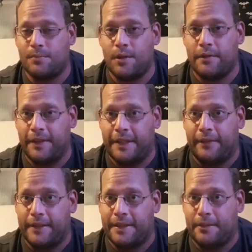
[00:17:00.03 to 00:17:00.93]
was worthy
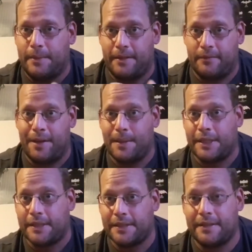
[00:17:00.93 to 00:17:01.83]
of a little bit of
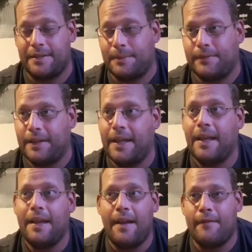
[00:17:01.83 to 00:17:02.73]
rambling, to be
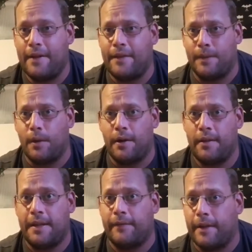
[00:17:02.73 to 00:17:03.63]
fair. Very
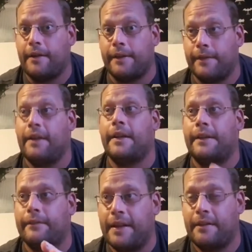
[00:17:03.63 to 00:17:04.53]
worthy, very,
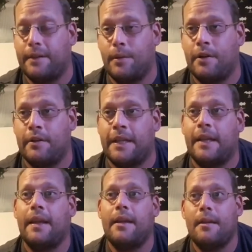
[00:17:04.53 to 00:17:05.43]
very, very
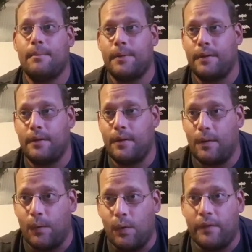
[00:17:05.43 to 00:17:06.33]
worthy. But
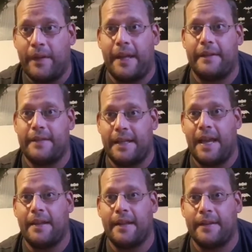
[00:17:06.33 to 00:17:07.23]
all of that
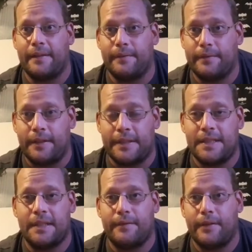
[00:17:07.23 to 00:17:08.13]
together, like
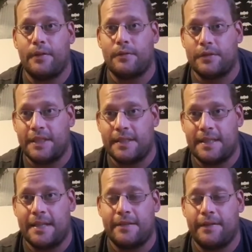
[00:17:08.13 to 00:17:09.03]
I said, the vocals, the
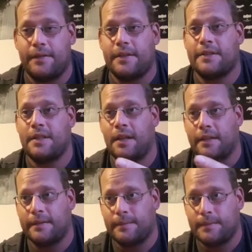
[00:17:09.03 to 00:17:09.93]
intense feel at the
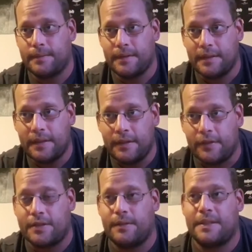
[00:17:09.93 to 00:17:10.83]
start, the
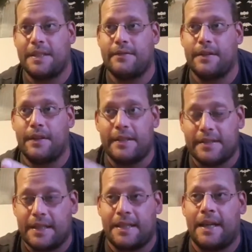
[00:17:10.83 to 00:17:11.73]
not so intense feel at
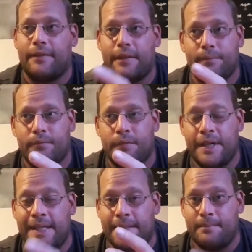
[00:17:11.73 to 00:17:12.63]
the second half,
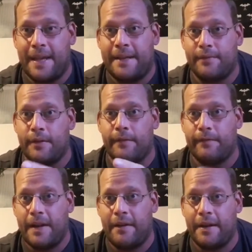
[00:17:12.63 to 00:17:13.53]
really made for a
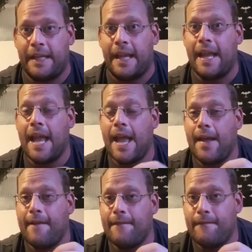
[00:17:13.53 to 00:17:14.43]
very,
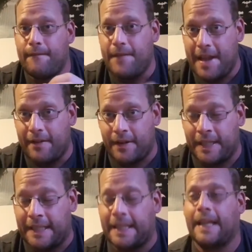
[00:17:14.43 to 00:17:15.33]

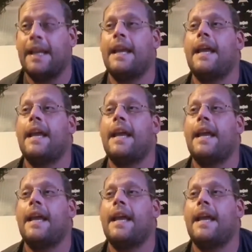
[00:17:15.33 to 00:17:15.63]
very,